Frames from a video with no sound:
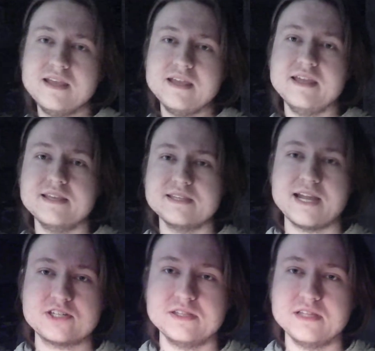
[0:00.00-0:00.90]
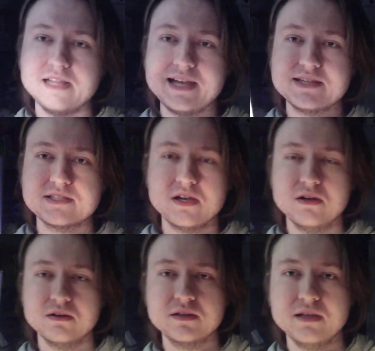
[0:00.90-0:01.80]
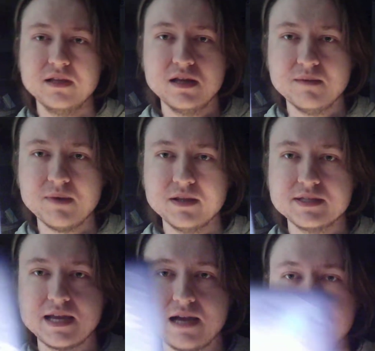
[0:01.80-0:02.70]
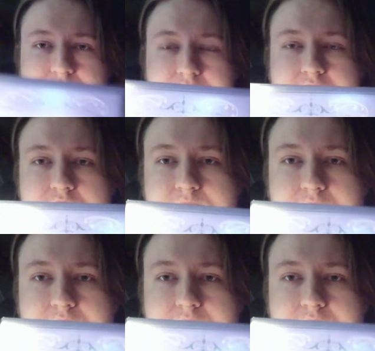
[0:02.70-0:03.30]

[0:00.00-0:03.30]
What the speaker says: is actually the last song on this album, potentially my